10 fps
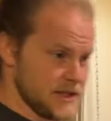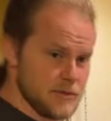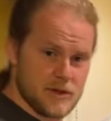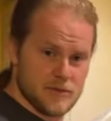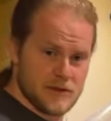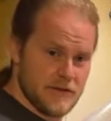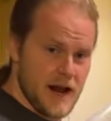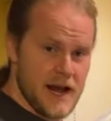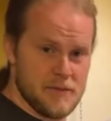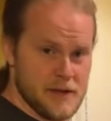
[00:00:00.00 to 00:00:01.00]

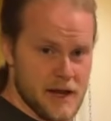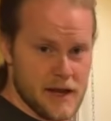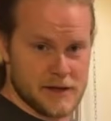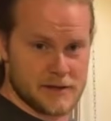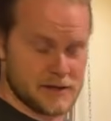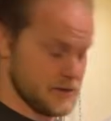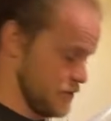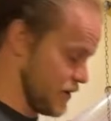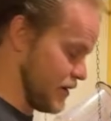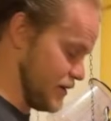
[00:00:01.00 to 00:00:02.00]
symptoms of
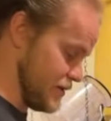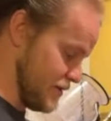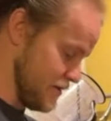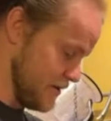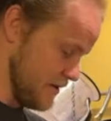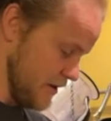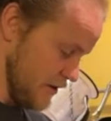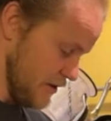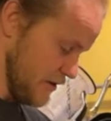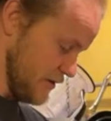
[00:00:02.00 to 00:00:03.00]
IBS because
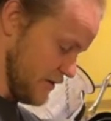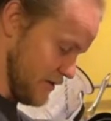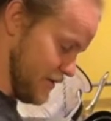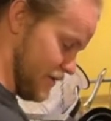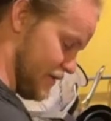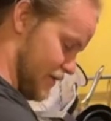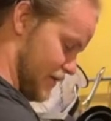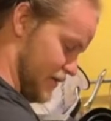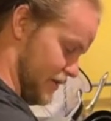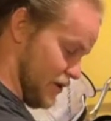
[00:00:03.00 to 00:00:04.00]

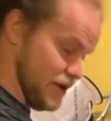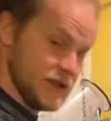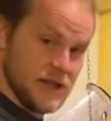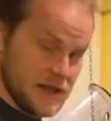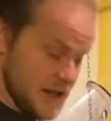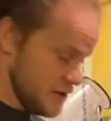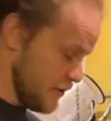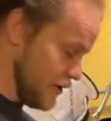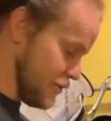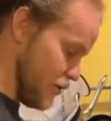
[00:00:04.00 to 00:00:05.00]
you just think
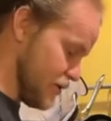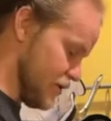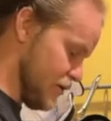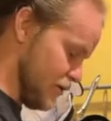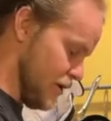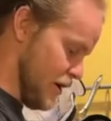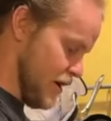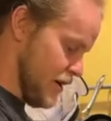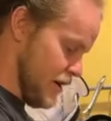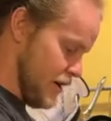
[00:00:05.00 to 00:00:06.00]
that's what you're supposed to do.
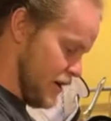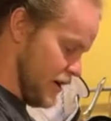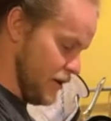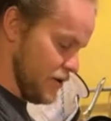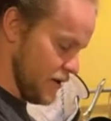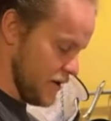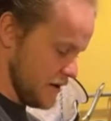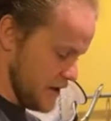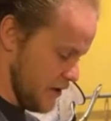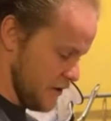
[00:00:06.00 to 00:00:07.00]
And you think
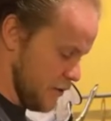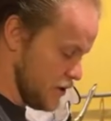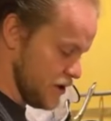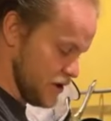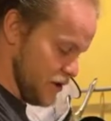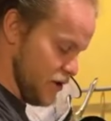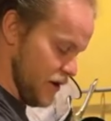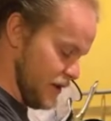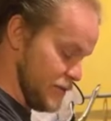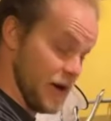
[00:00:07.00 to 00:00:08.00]
that's healthy, which is
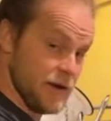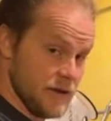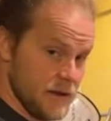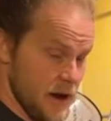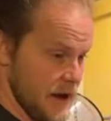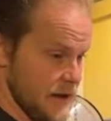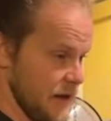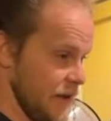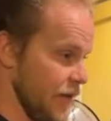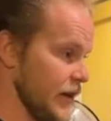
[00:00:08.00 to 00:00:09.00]
good. It's better than not
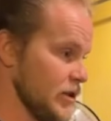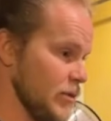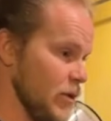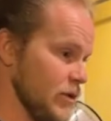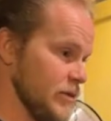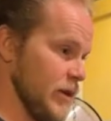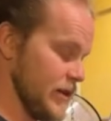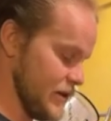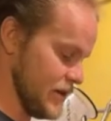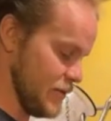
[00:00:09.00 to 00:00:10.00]
eating vegetables. But at
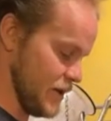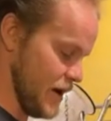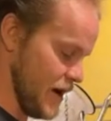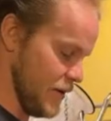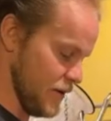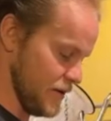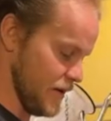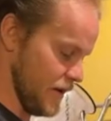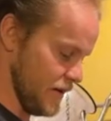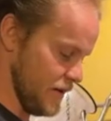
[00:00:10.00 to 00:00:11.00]
the same time, it's like